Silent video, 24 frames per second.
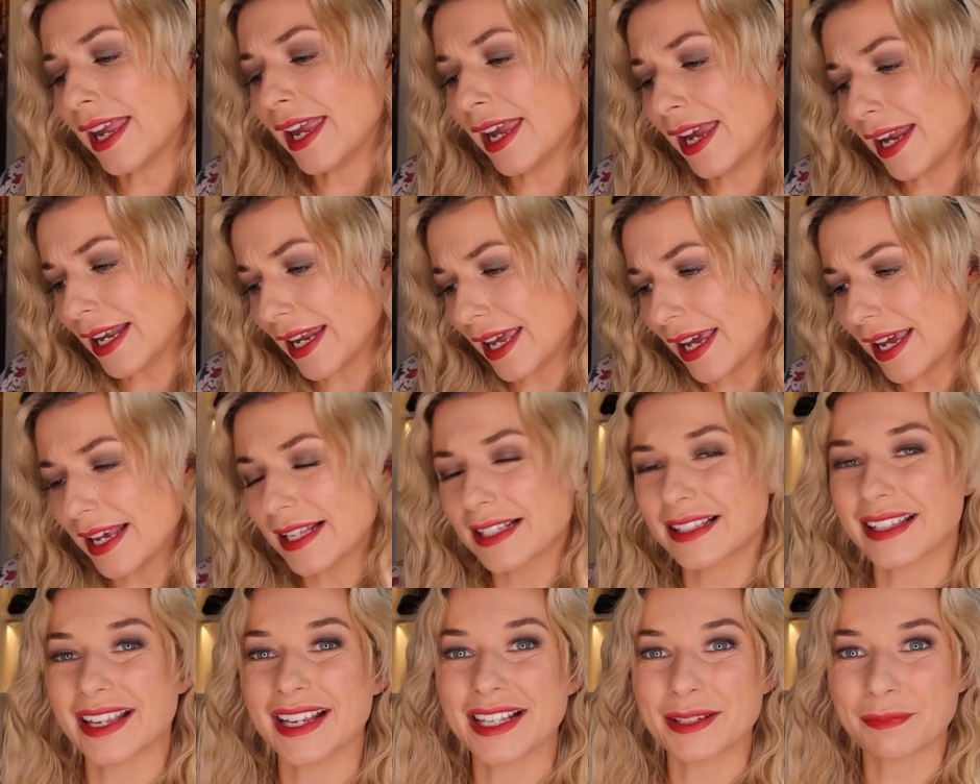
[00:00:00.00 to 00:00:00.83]
It
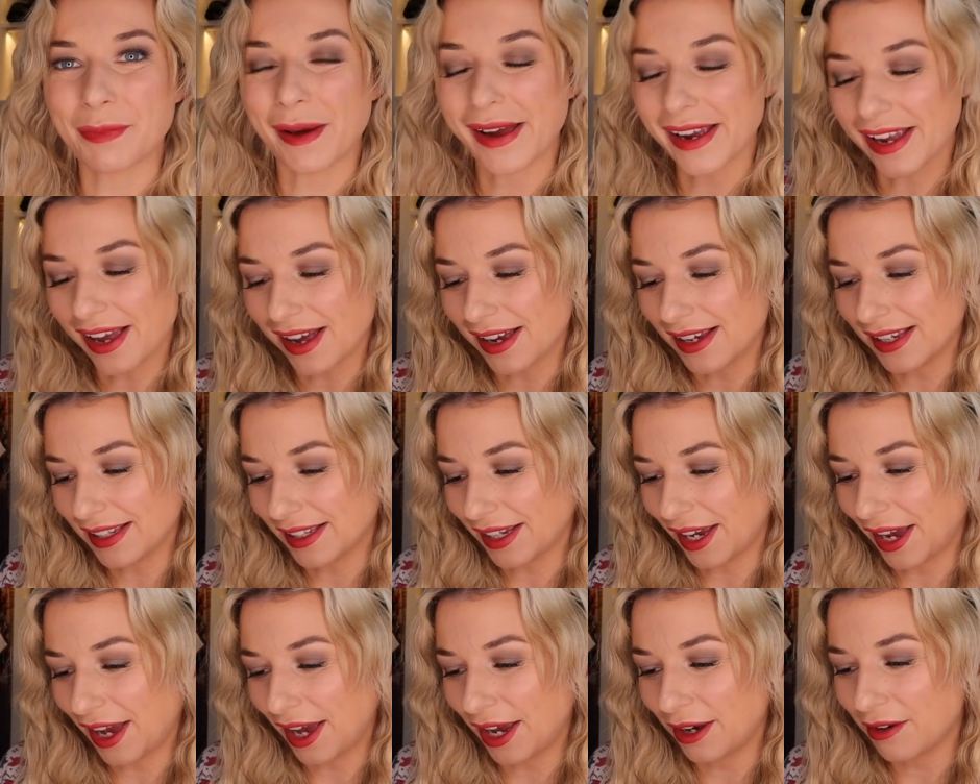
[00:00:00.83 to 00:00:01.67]
is. It's by
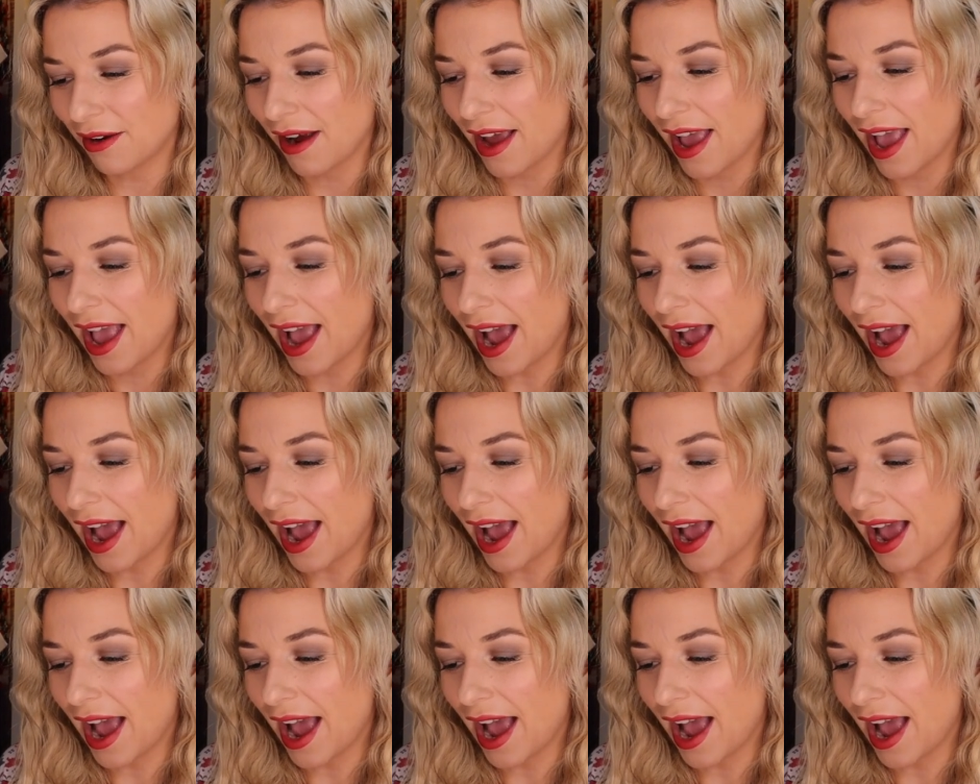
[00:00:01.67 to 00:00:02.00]
Ico,